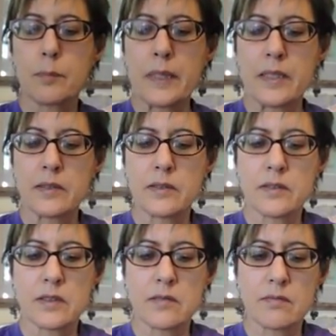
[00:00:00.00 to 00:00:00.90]
pins
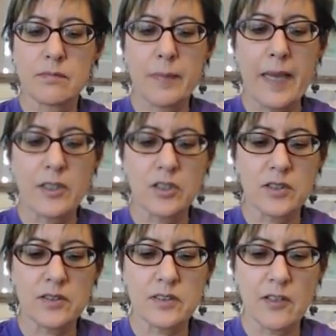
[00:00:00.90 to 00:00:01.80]
and badges
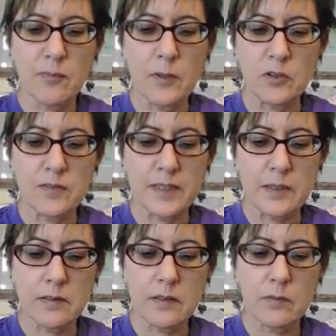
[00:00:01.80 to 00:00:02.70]
and stuff. Most of it
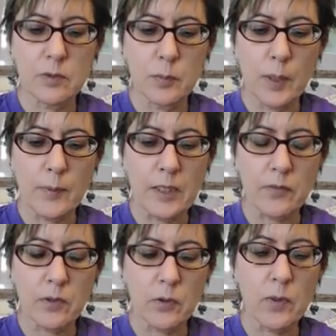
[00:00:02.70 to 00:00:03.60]
will probably get
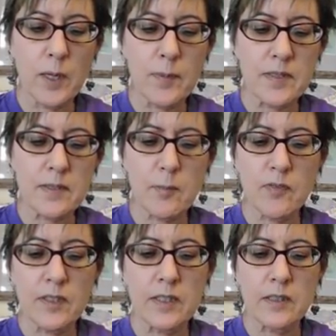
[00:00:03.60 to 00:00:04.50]
thrown away, but some
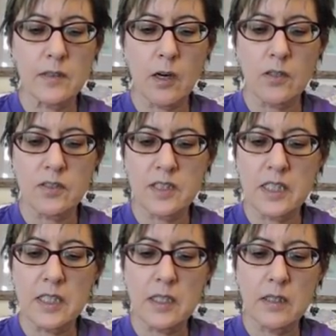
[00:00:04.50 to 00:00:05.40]
of it are
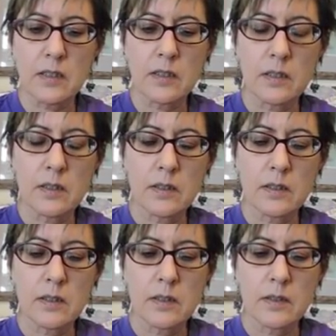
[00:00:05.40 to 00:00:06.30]
ski
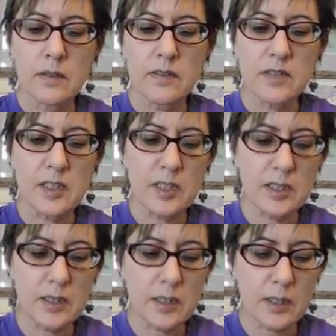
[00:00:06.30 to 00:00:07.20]

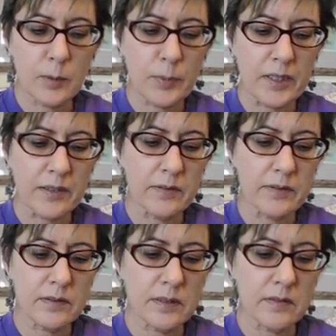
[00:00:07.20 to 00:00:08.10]
ski uh,
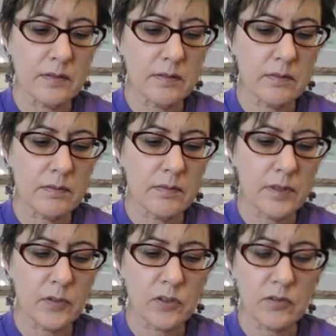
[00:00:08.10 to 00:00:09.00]
pins, and
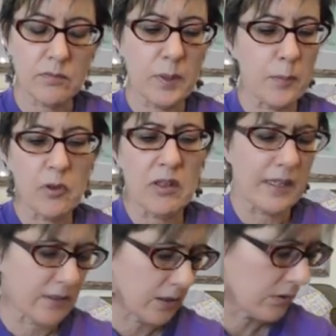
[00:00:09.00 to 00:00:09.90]
those are people
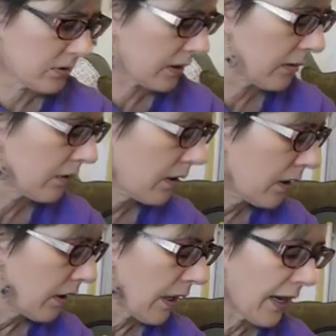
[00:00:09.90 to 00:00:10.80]
collect those.
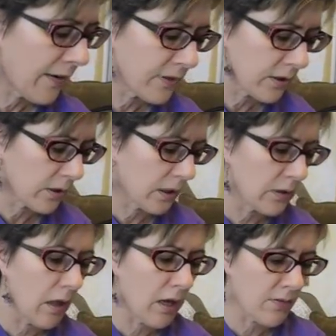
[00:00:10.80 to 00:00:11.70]
So I have a, a
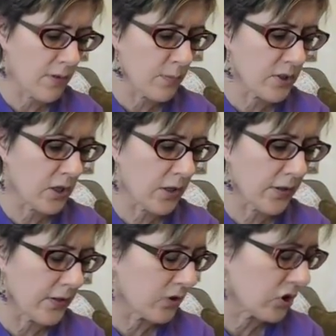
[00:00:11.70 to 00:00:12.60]
lot of them started
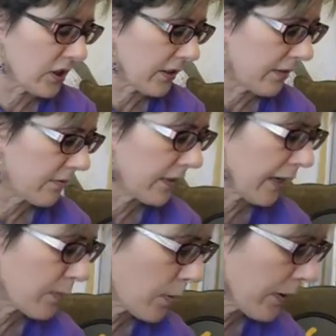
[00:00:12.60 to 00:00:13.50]
that she gave me a